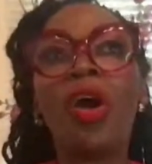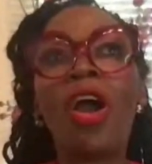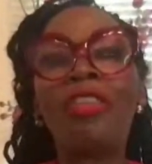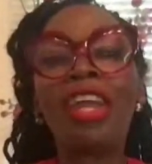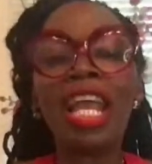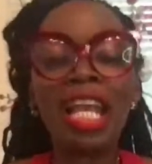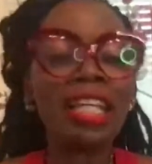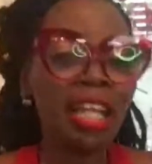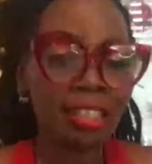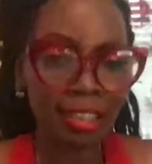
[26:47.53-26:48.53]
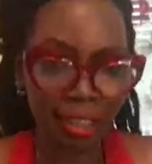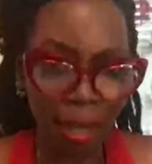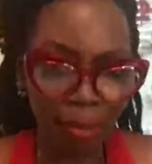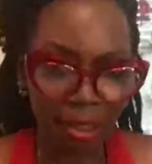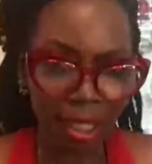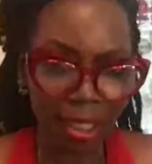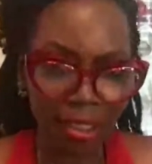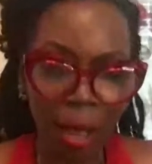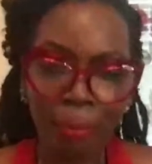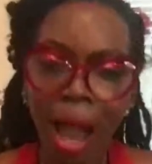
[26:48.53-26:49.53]
are there any
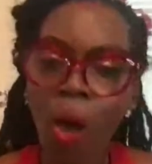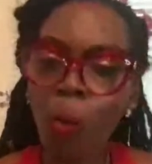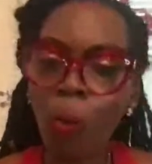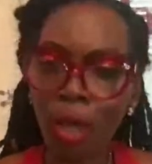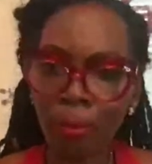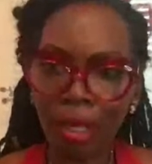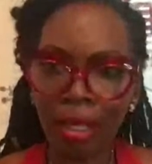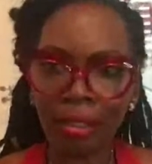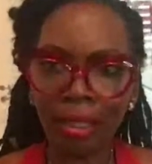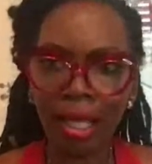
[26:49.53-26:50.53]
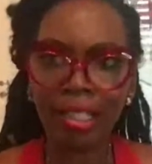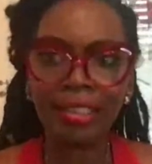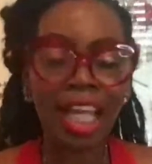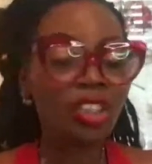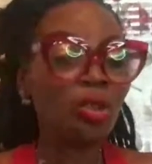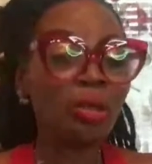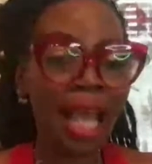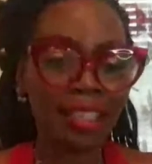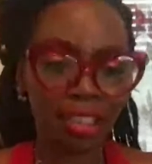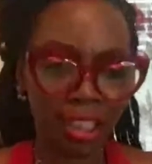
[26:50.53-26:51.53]
assumptions about women that you'd
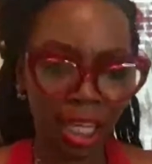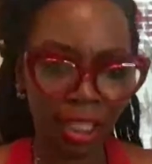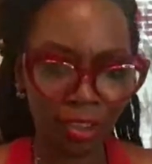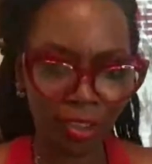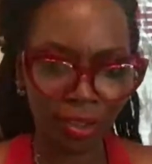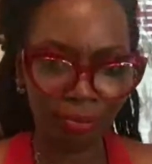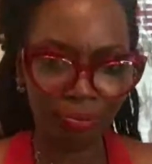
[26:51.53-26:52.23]
like to change?